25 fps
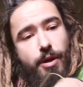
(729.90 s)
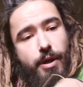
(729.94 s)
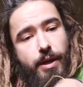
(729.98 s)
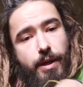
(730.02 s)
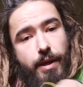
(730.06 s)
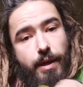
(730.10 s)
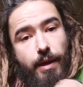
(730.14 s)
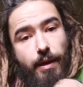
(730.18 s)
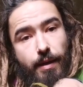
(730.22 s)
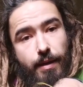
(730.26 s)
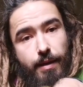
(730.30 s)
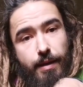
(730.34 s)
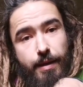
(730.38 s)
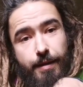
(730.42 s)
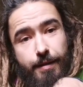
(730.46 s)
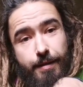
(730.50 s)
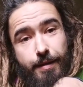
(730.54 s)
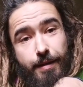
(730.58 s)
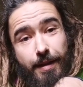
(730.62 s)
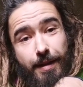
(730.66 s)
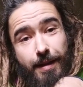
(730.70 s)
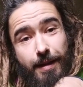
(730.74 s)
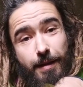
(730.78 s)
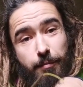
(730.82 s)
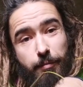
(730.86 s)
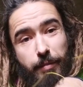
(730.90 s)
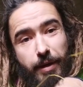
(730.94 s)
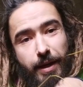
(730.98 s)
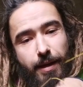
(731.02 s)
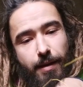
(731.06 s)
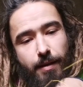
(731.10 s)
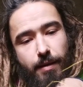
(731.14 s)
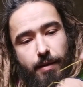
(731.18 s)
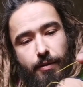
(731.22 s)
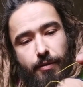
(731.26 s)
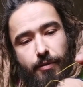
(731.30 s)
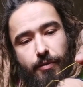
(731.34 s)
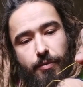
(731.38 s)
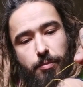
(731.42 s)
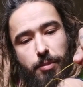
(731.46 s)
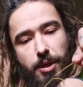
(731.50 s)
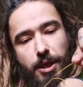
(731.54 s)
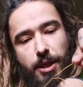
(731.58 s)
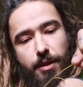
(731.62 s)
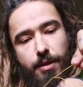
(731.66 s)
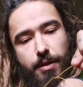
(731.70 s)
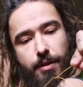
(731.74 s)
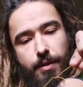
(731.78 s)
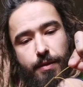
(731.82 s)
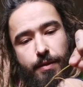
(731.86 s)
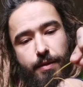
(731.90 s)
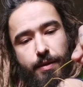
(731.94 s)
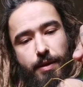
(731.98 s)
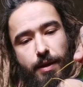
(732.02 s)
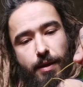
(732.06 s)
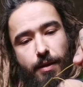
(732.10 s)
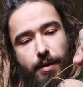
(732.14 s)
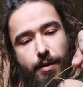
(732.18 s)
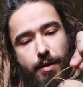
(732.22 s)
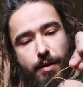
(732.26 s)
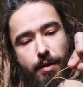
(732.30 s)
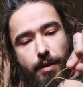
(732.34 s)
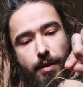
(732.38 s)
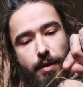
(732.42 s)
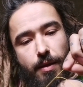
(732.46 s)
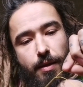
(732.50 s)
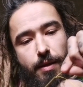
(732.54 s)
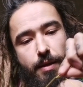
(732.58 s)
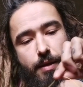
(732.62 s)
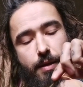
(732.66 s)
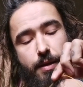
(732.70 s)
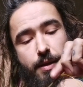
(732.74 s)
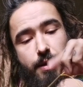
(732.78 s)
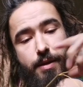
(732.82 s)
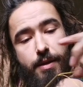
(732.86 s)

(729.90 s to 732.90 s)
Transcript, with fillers: Okay, and I make ends meet and take the